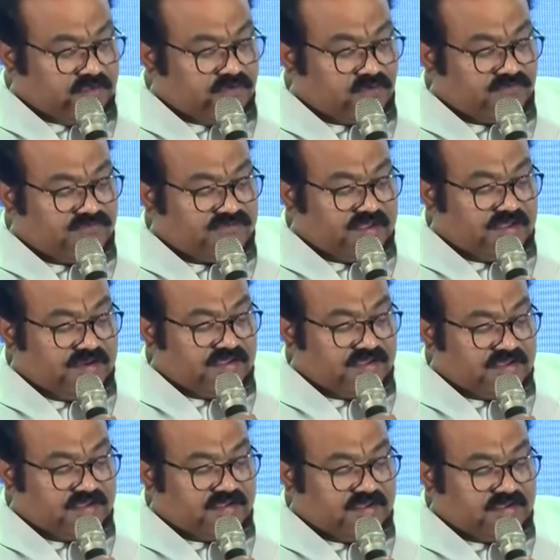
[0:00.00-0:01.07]
Costa
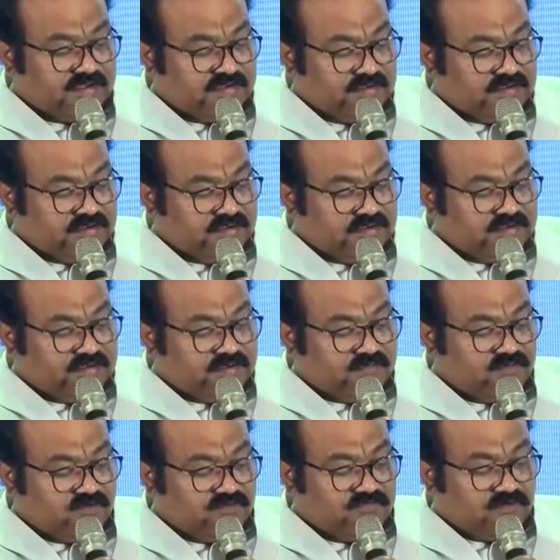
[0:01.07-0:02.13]
Rica
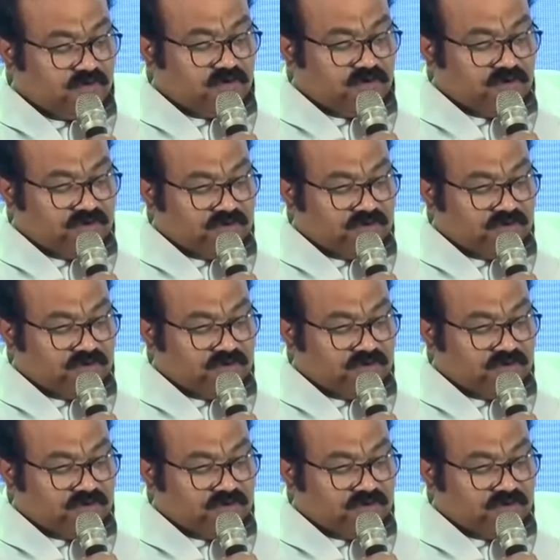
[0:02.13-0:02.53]
moved all